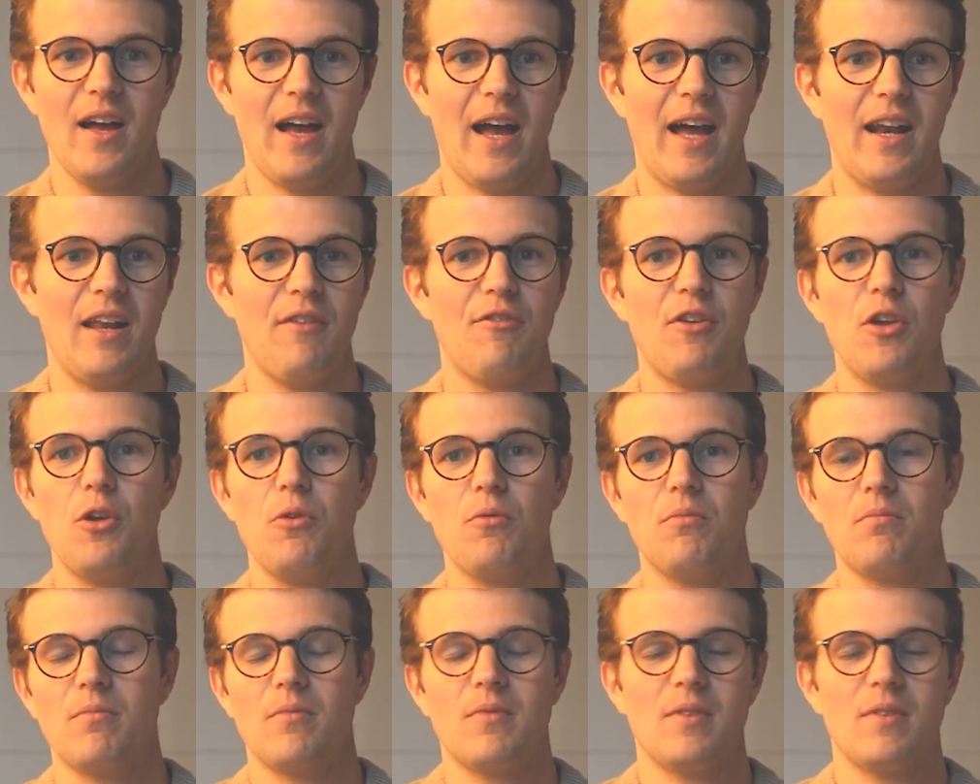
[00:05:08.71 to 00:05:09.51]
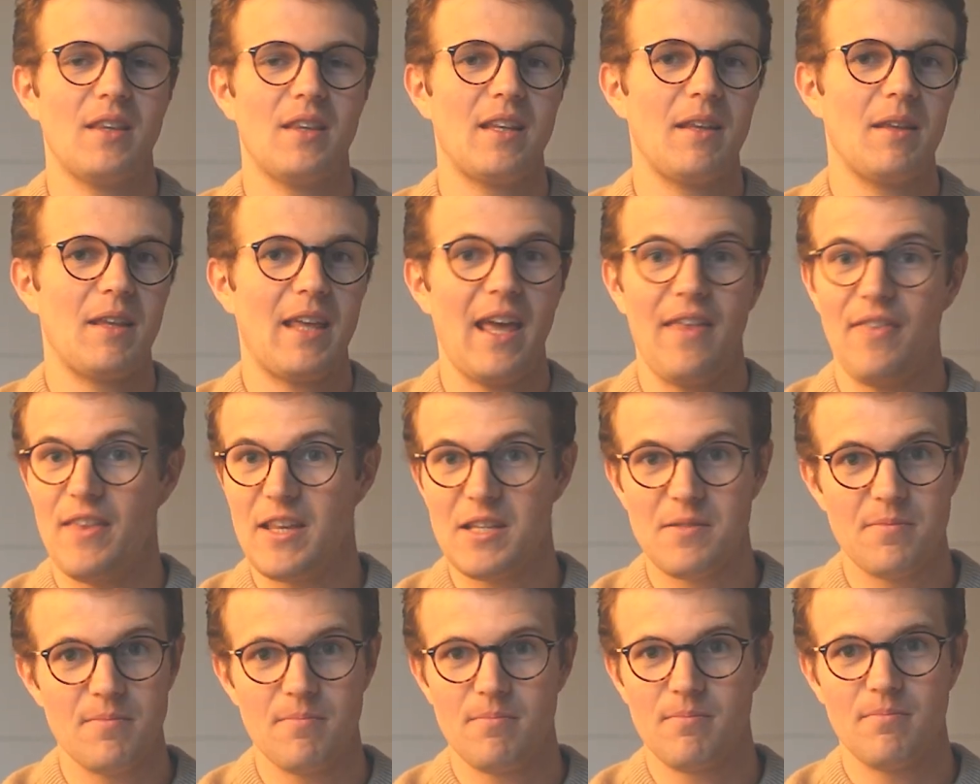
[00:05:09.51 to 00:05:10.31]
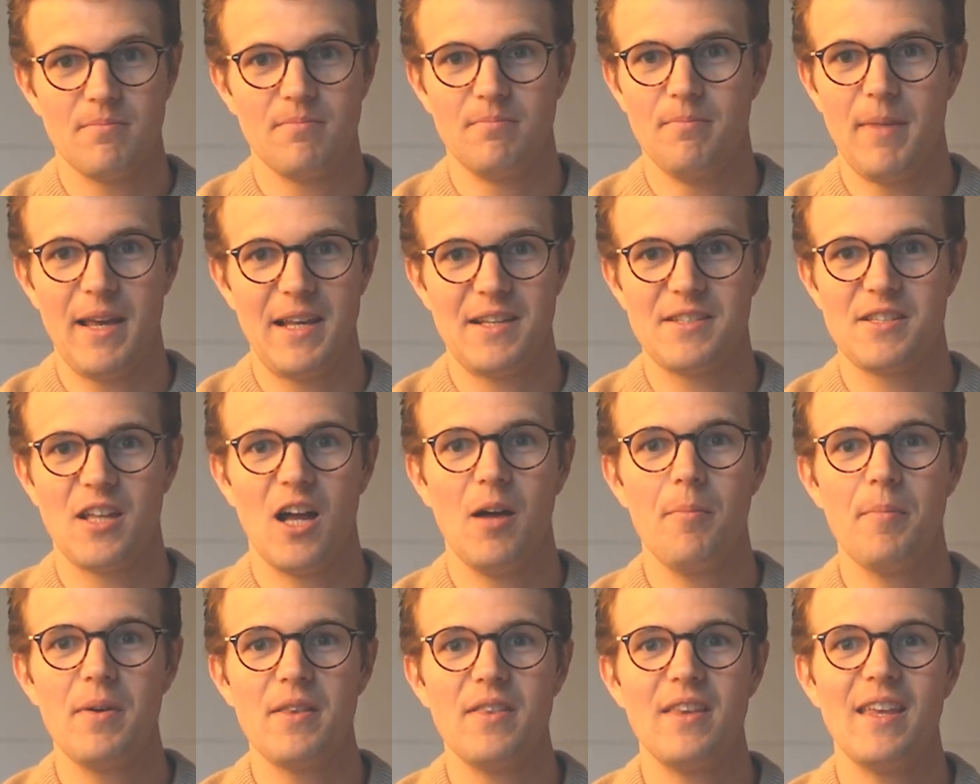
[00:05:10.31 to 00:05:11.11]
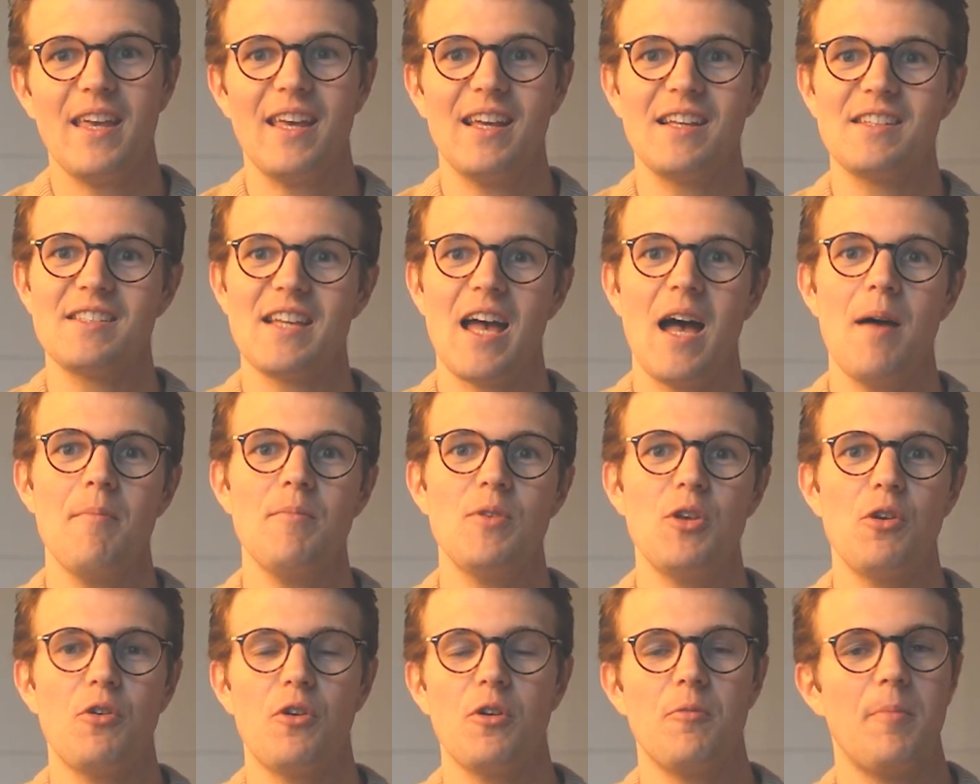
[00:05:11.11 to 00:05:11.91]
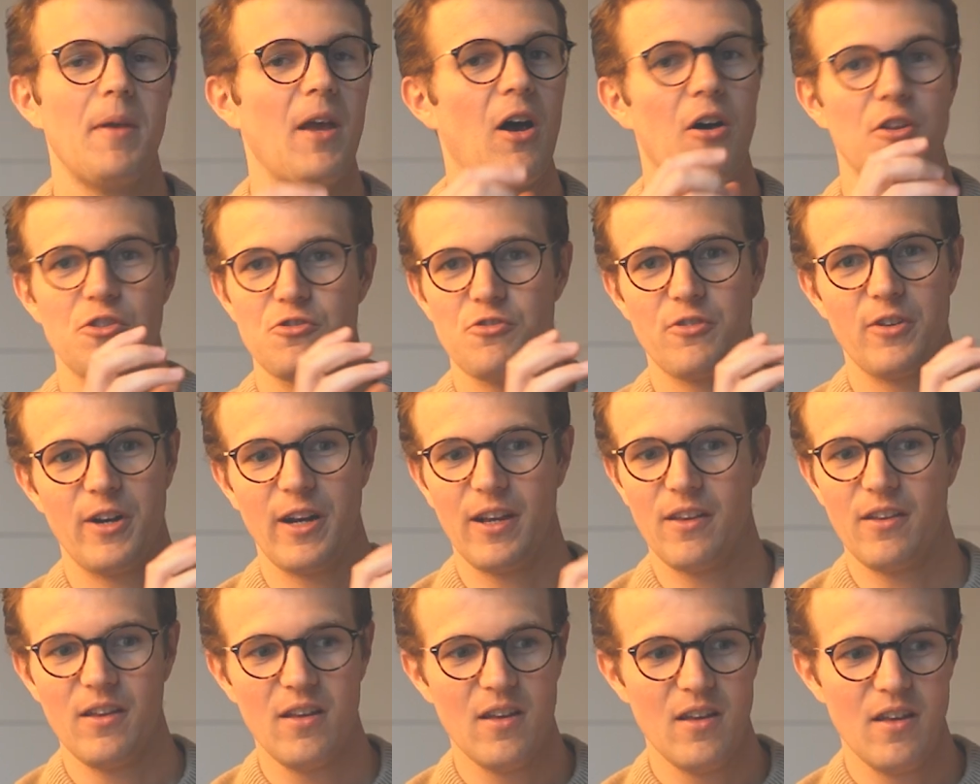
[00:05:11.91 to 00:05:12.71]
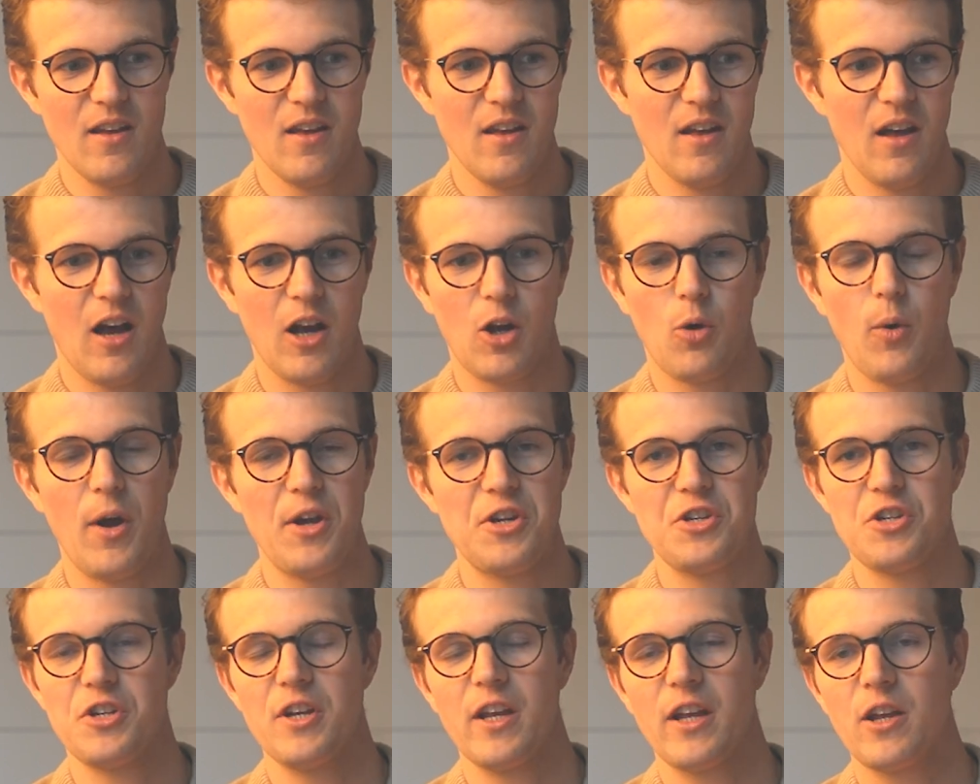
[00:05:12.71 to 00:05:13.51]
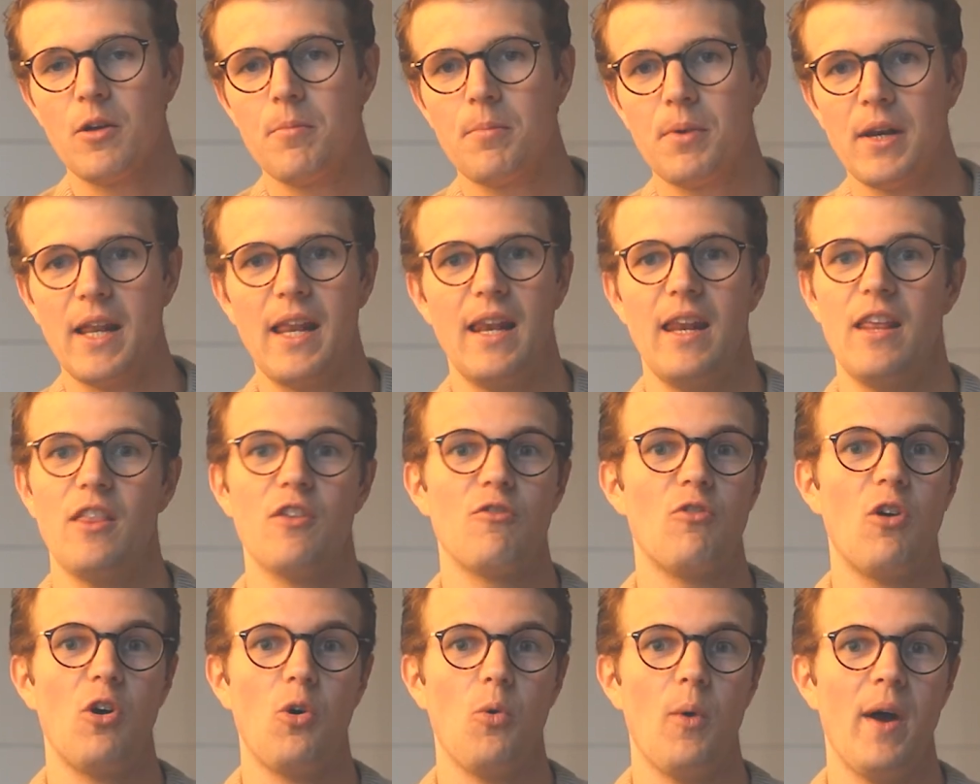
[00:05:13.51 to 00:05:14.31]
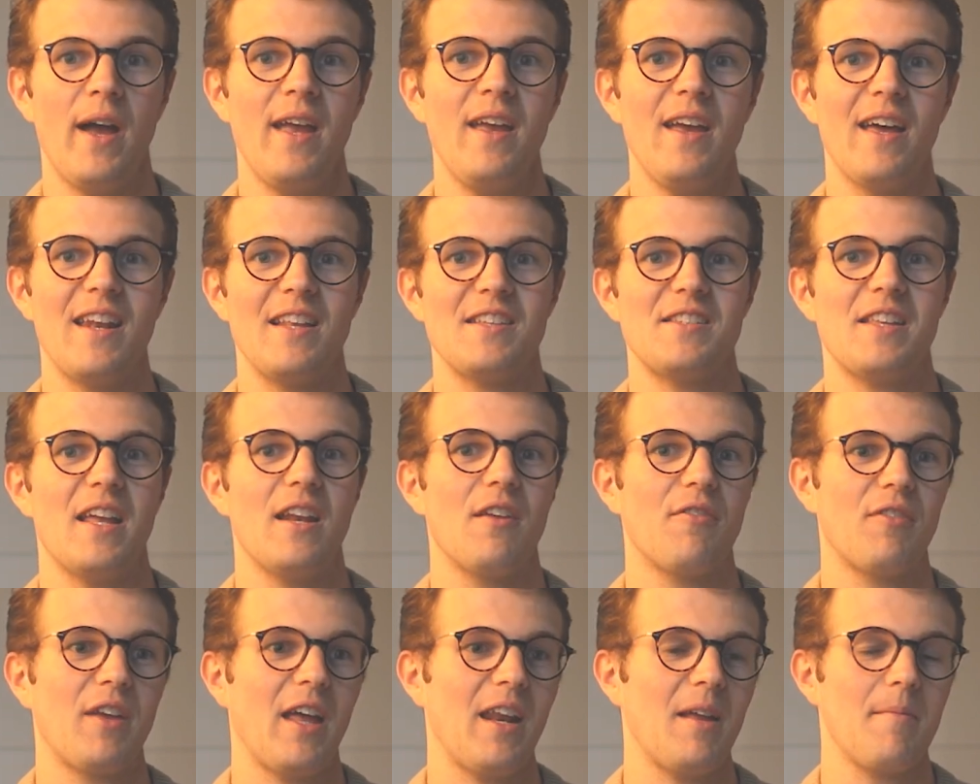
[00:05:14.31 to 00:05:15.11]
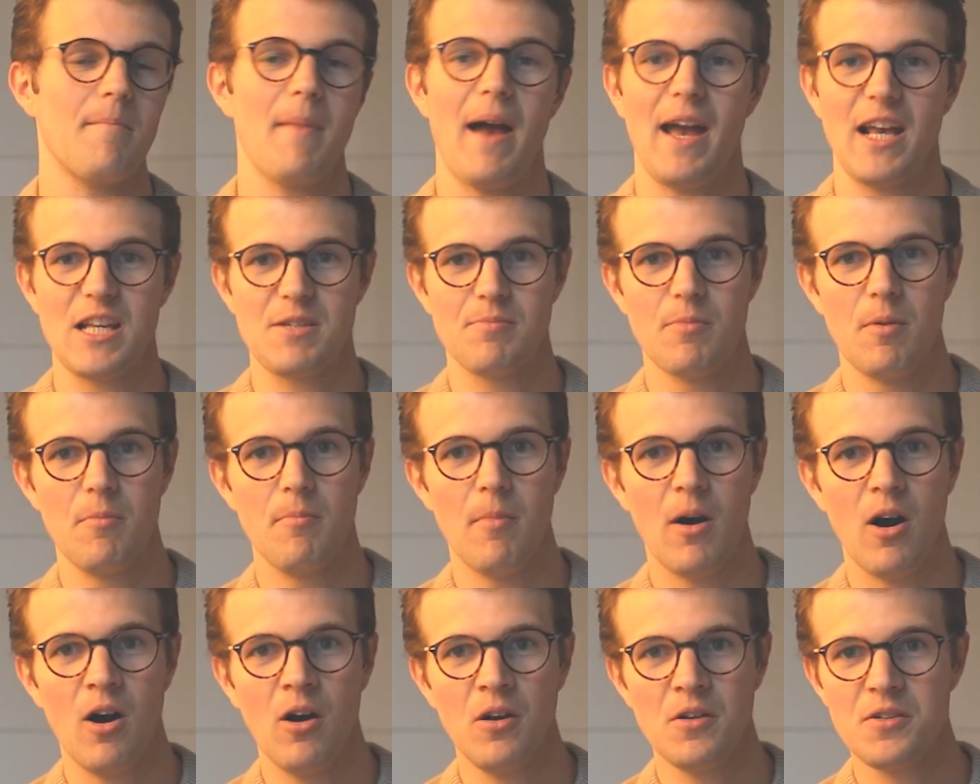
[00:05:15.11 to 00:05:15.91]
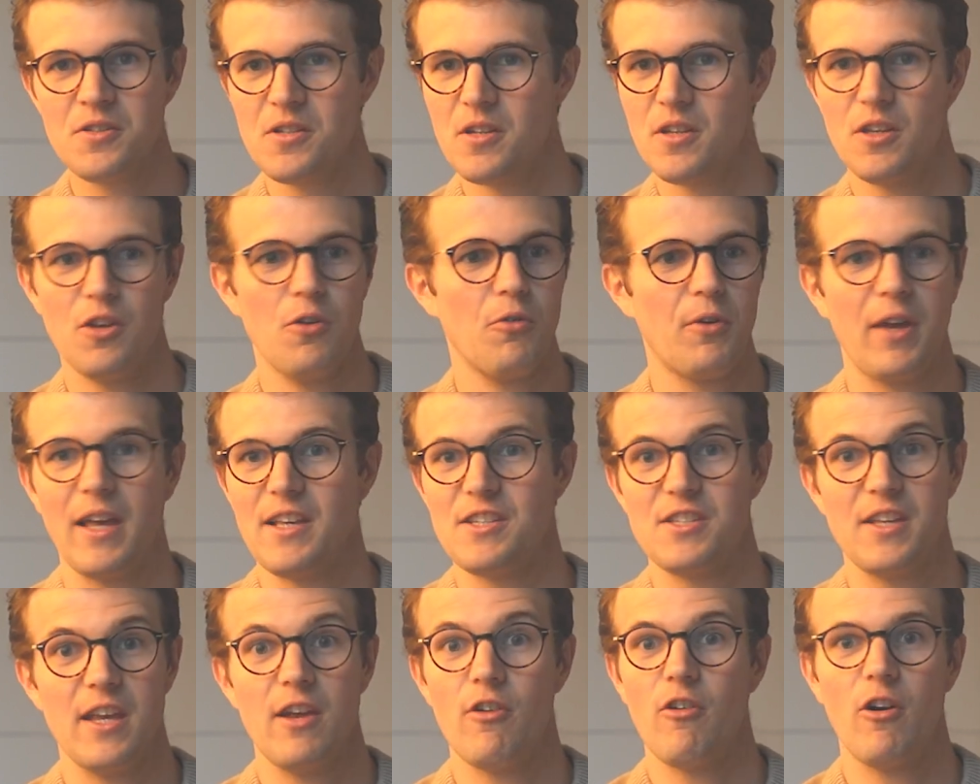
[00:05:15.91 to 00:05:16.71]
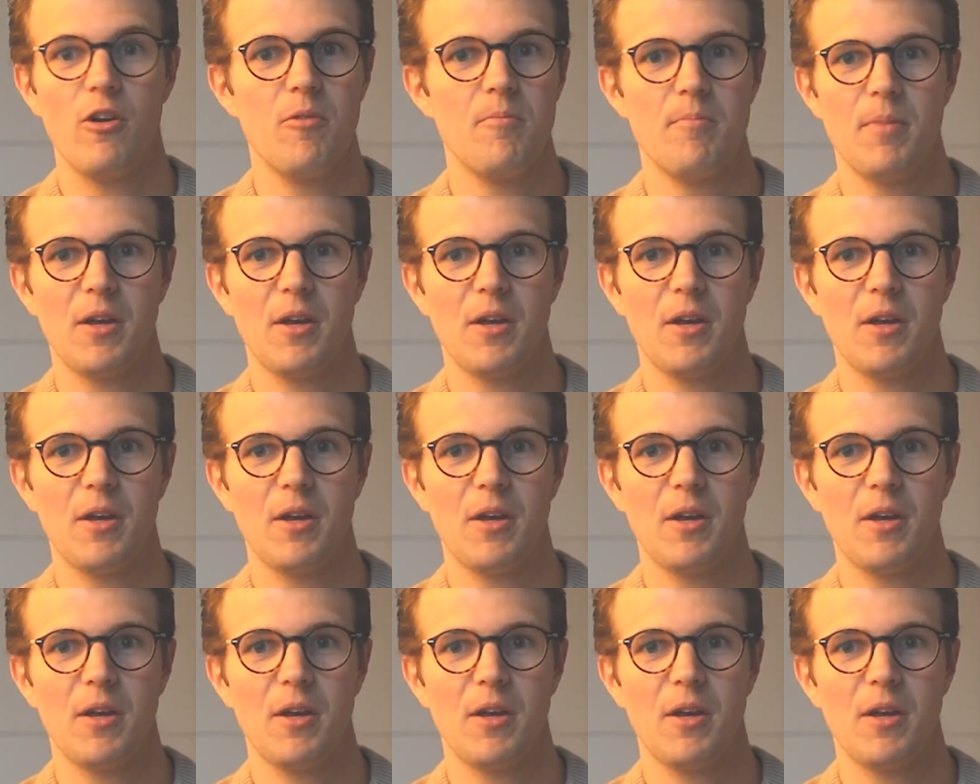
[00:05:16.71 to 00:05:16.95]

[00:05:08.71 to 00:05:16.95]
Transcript: And if you get this mixed up in the exam, you could be answering a question in completely the wrong way, and instead of getting maximum marks, you'll get 0.